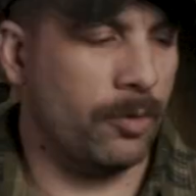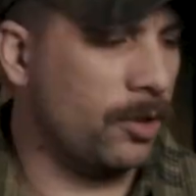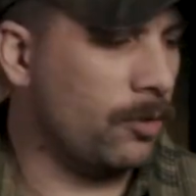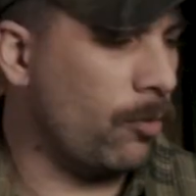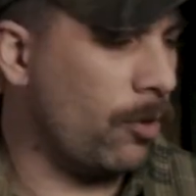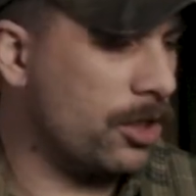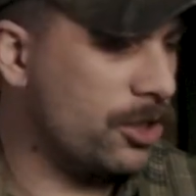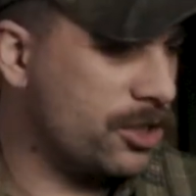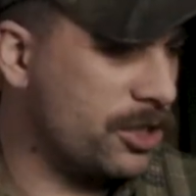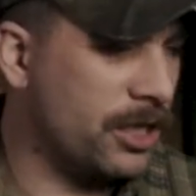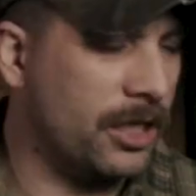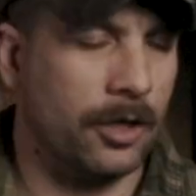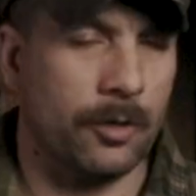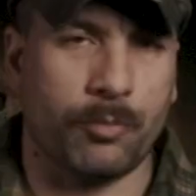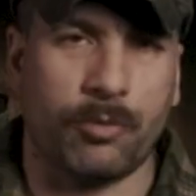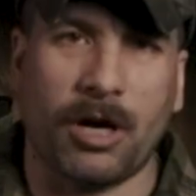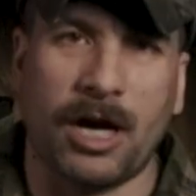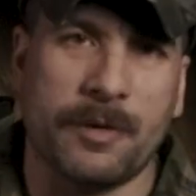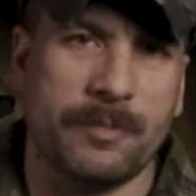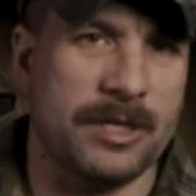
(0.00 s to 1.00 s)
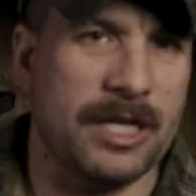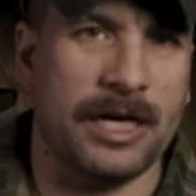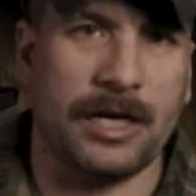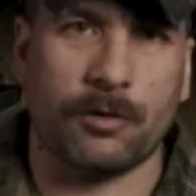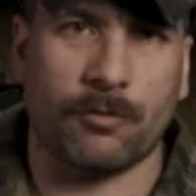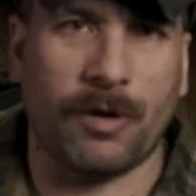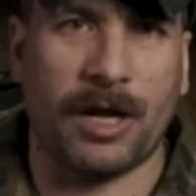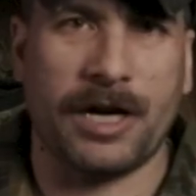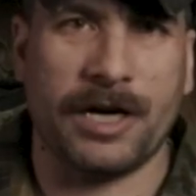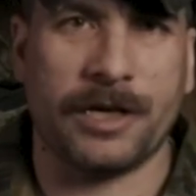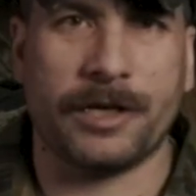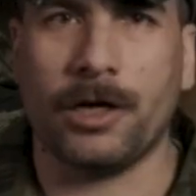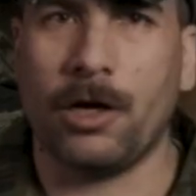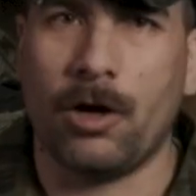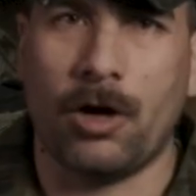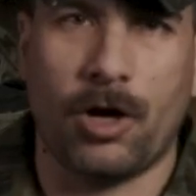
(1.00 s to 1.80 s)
with one shell primed in it, ready to go.